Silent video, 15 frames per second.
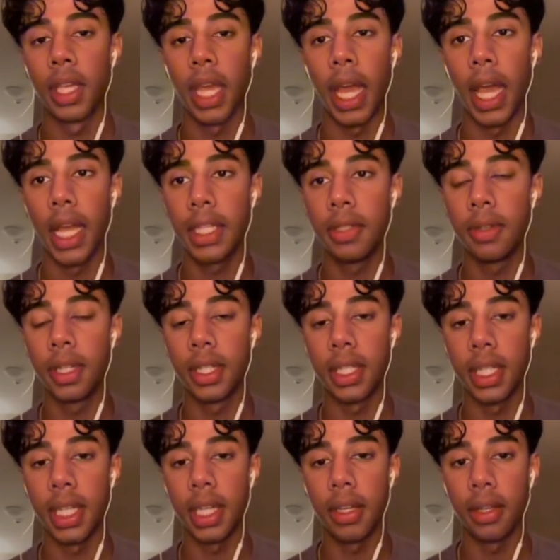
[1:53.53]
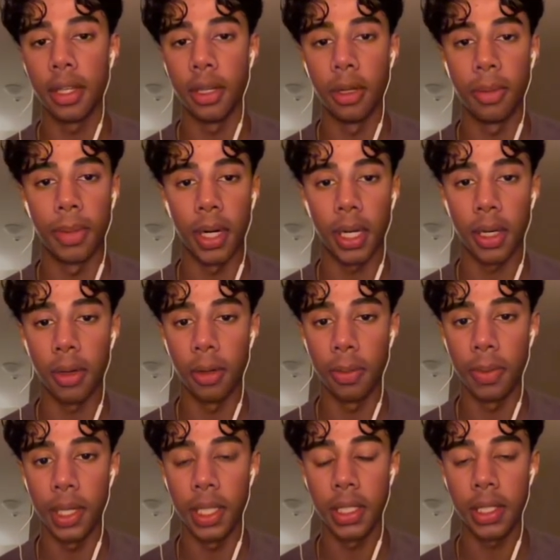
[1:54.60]
As you can see, market
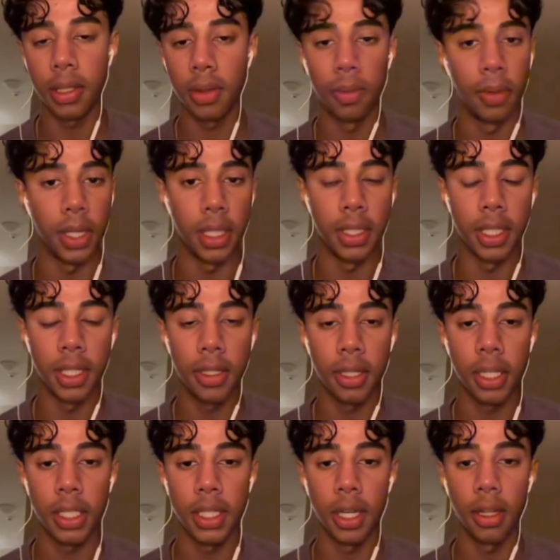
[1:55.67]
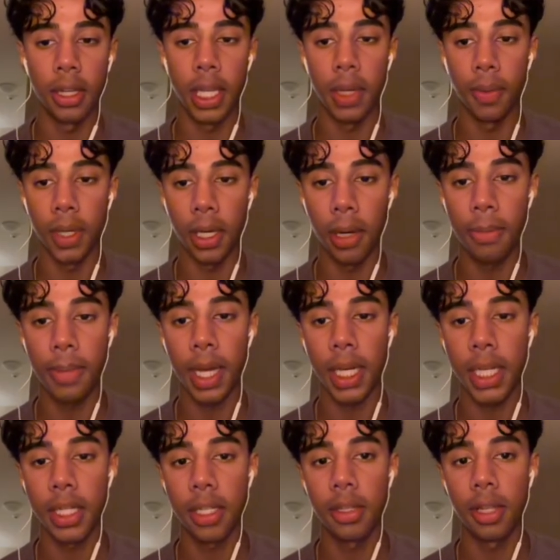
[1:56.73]
opens, we continue to consolidate, we come back
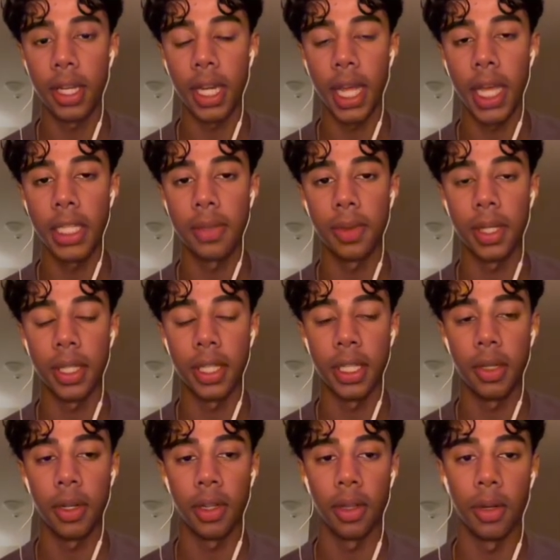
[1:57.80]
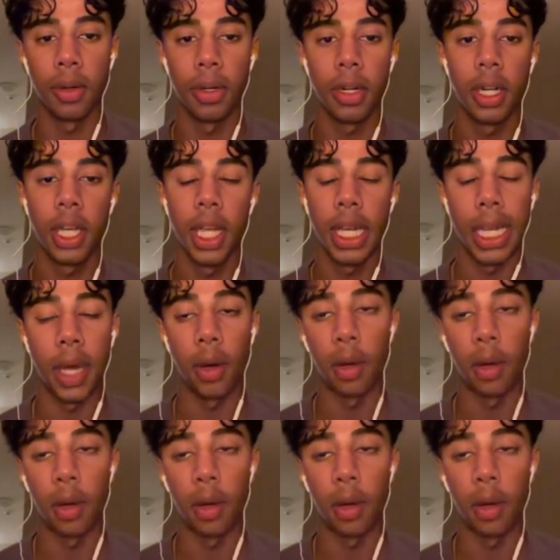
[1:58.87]
into London highs and we continue on lower. Now,